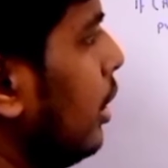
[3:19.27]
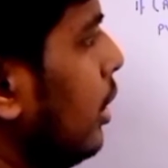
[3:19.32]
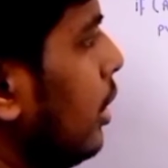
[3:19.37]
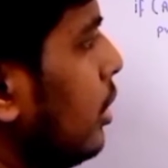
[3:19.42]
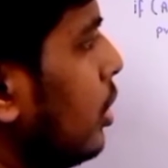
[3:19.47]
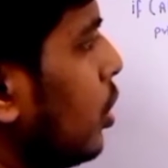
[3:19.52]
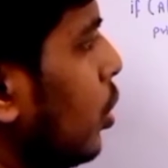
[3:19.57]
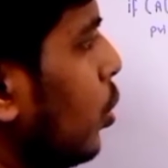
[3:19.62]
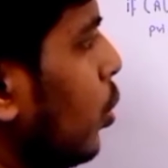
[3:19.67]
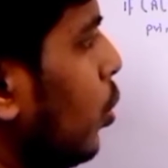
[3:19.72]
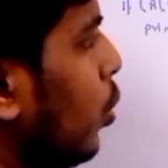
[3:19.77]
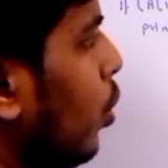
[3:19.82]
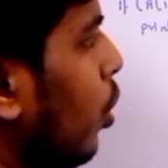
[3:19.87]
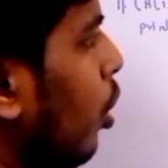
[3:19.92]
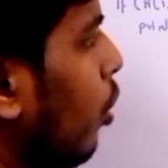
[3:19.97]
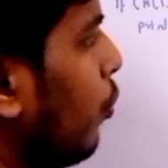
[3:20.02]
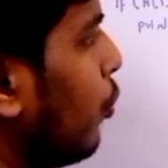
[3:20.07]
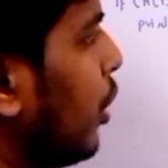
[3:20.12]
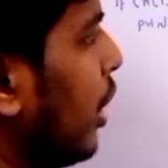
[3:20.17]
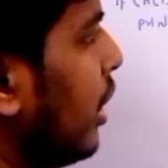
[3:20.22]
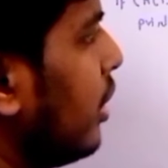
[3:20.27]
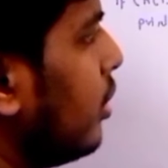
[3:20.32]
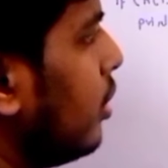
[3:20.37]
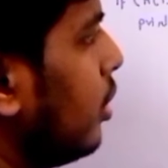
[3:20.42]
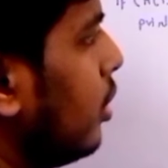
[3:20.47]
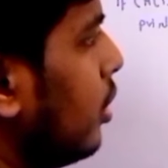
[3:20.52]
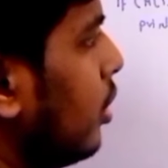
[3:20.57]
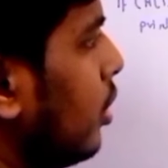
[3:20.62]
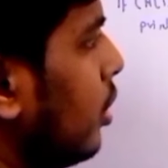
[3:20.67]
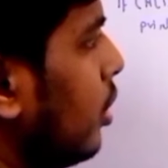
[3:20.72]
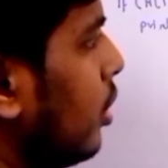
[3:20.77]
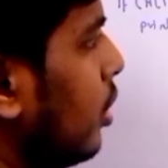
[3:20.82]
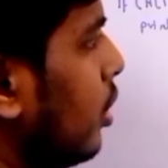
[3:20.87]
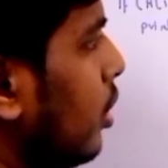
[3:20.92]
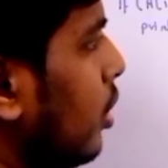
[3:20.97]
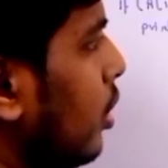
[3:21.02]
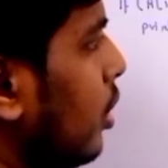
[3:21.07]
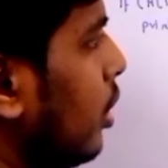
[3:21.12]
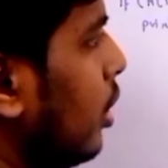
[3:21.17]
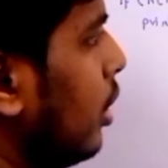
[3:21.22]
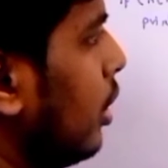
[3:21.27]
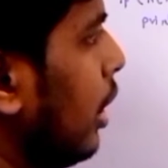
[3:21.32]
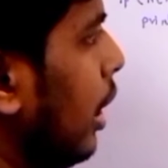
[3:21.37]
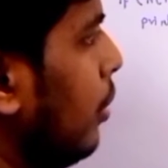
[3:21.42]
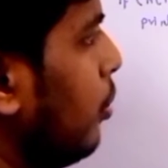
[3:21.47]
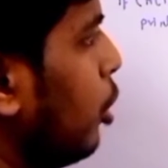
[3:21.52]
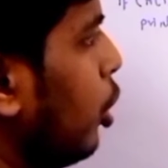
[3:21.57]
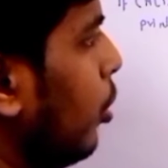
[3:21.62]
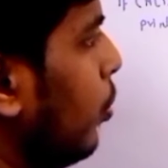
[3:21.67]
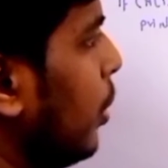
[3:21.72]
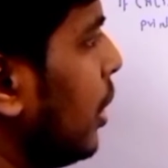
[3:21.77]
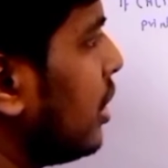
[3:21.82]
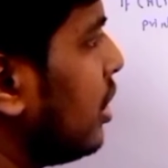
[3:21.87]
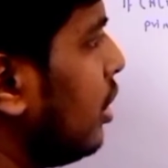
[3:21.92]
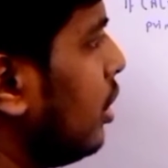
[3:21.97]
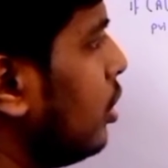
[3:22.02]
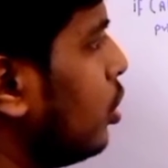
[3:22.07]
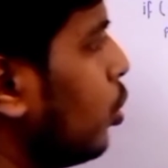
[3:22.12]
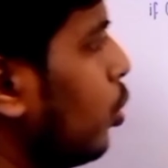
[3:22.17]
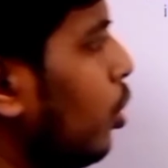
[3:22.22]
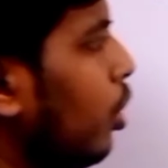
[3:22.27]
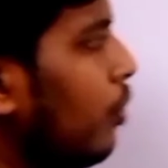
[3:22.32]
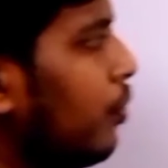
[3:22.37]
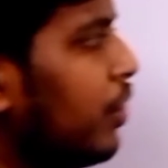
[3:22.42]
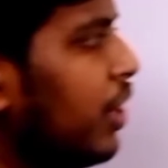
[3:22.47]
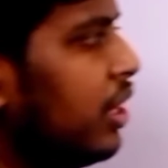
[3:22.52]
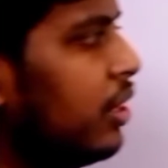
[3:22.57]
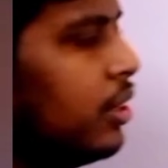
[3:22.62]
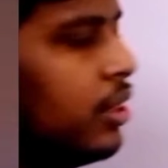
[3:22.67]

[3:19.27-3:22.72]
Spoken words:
it is O of n. Time complexity is O of